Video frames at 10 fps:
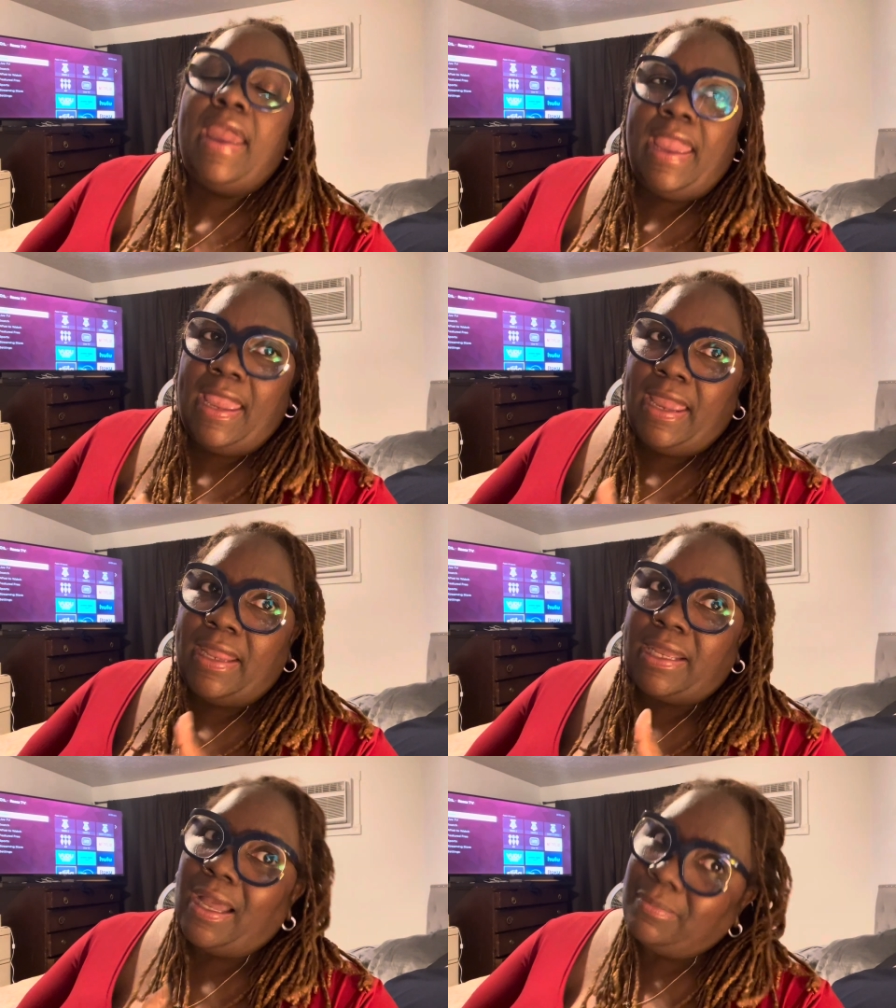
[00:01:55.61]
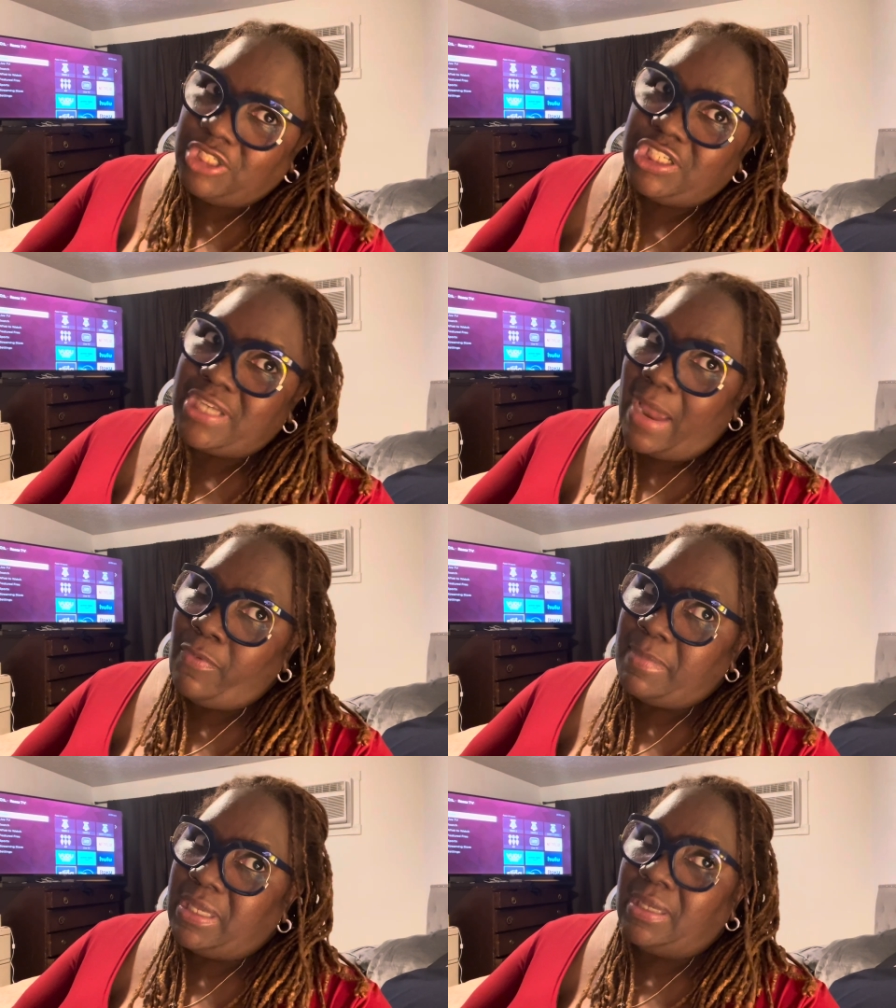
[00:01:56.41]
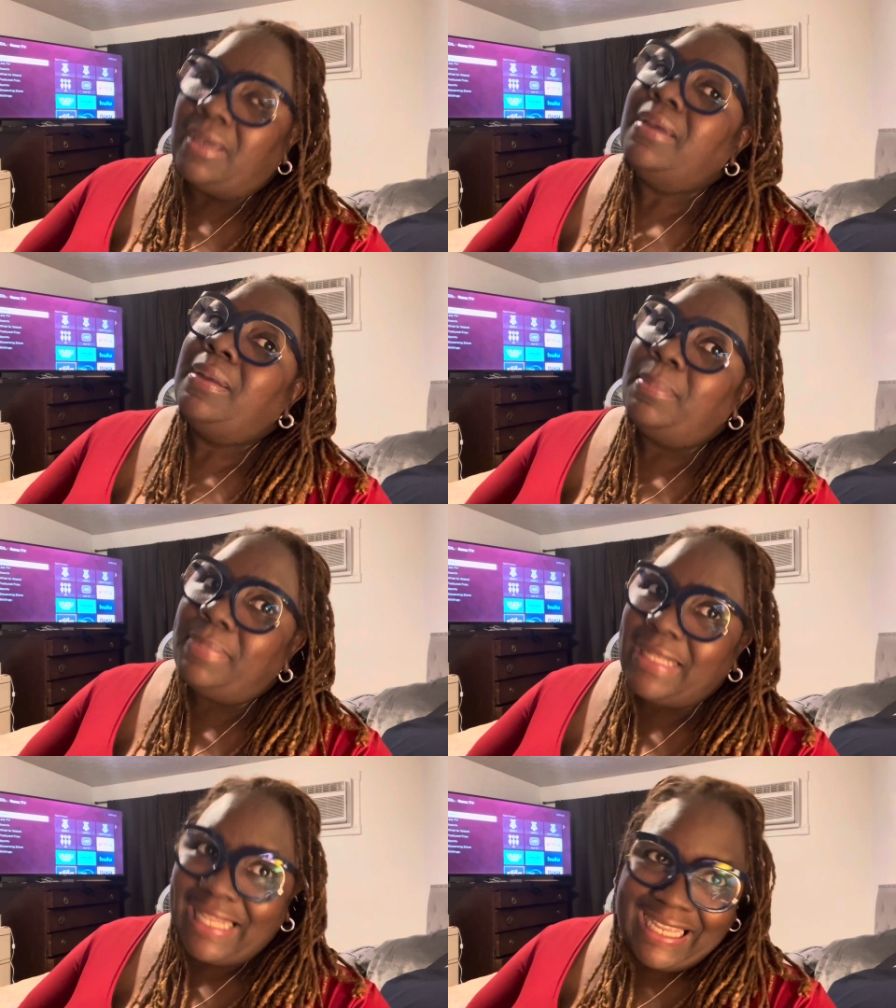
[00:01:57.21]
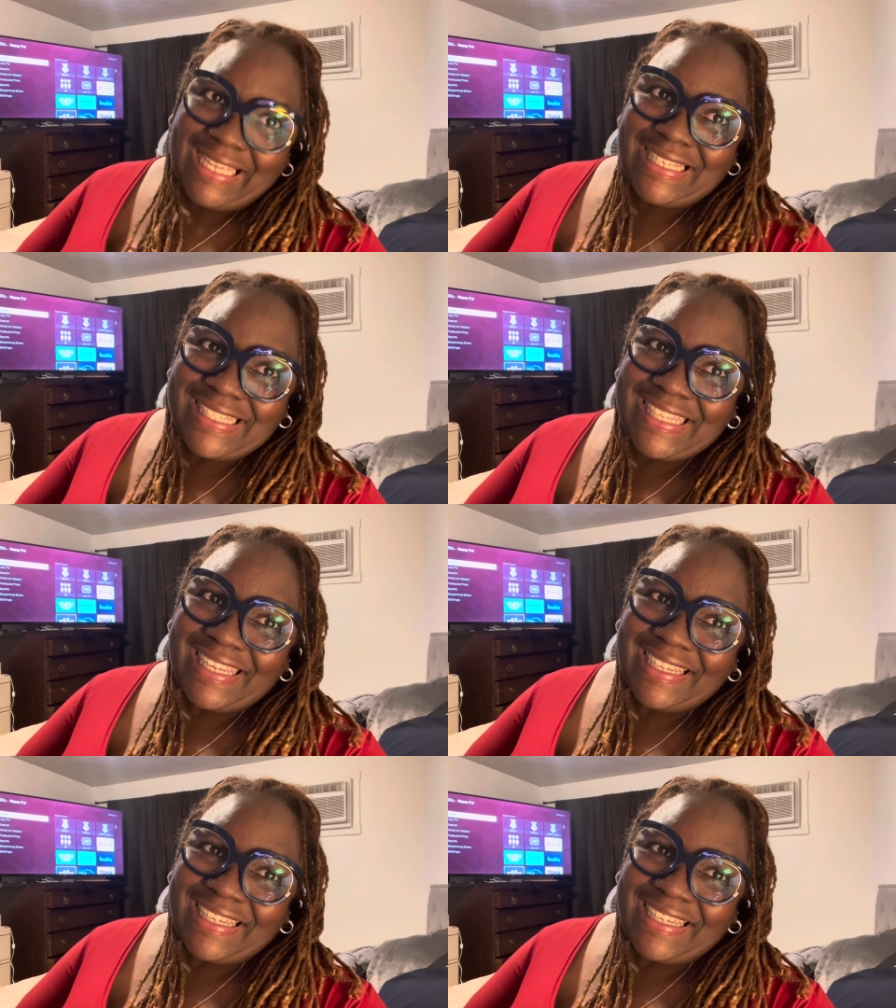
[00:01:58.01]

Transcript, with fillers: and come chit chat with me. Please.